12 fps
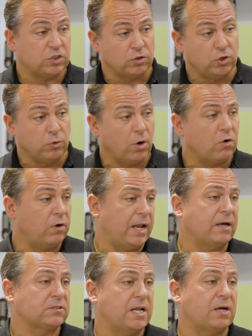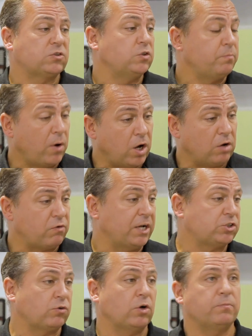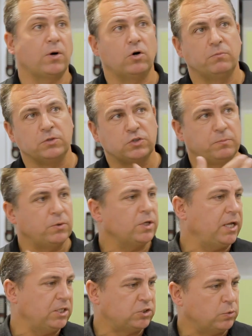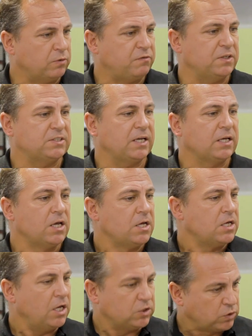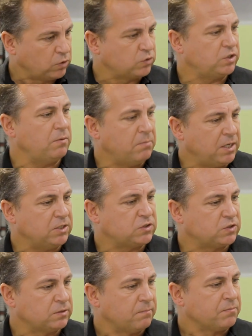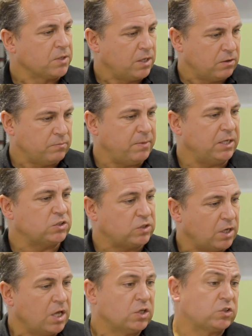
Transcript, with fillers: So you are allowed now to buy a retro bulb and to put it into a fitting as long as it meets meester.